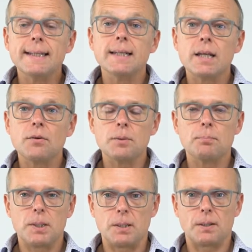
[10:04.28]
DNA
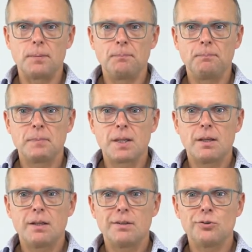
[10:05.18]
repair.
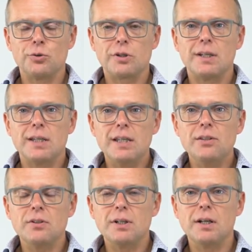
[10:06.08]
So we can
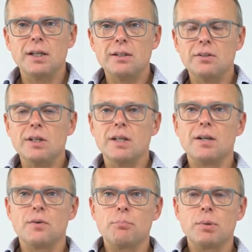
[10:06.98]
easily link
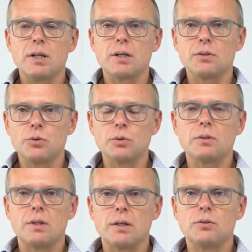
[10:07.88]
DNA repair to
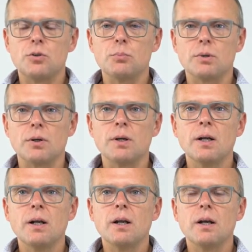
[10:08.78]
tumor
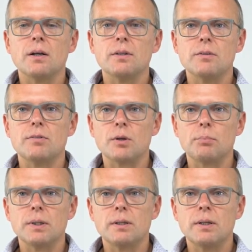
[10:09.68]

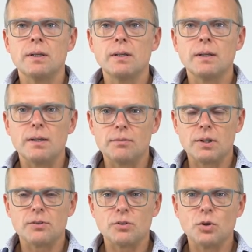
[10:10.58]
development. If
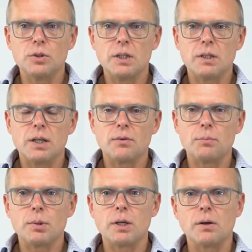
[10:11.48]
there is no DNA
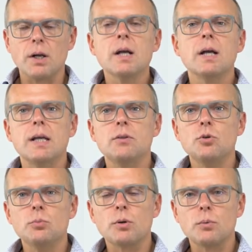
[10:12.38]
repair, a
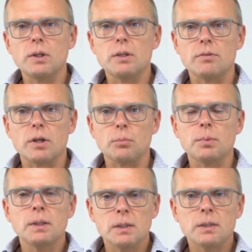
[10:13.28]
tumor will develop